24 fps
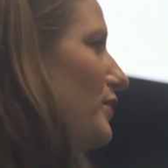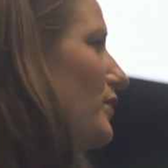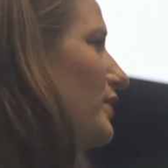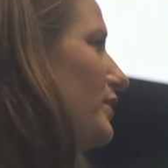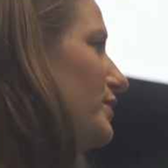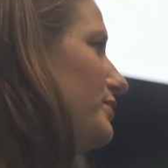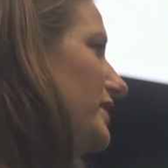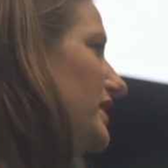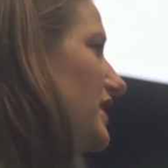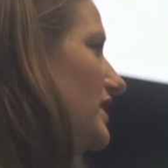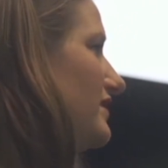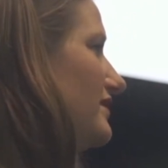
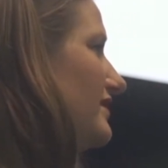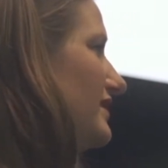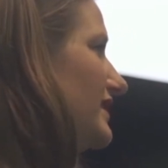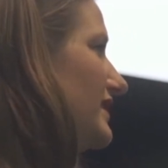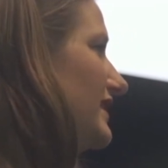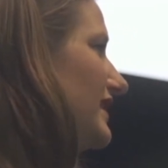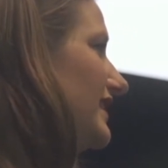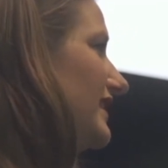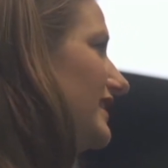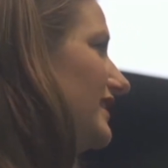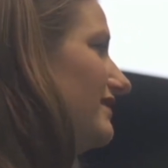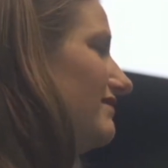would be
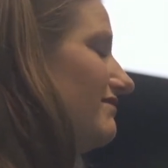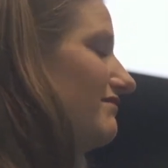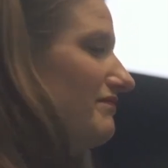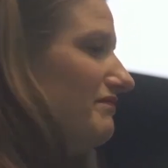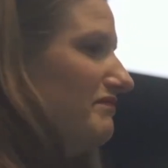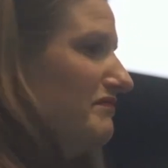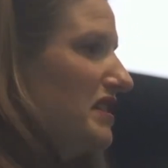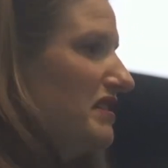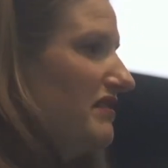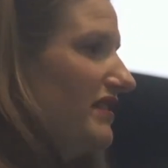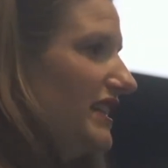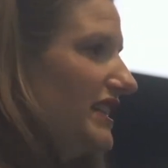interested in
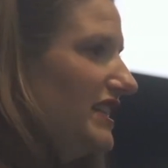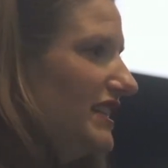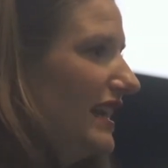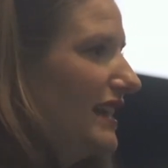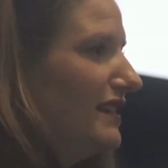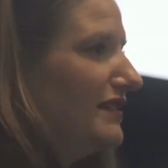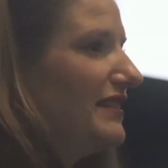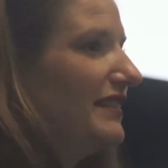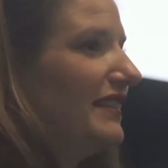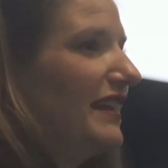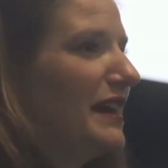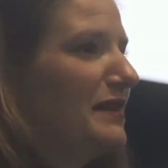me reaching
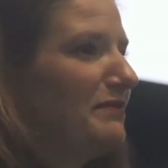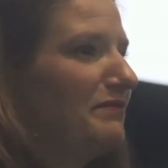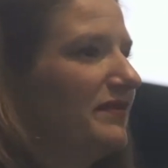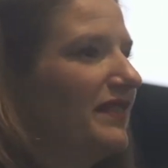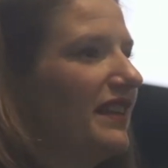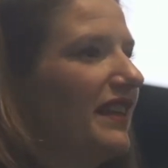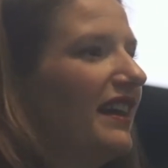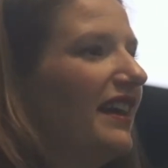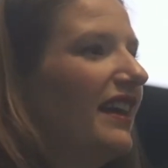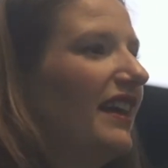out to them.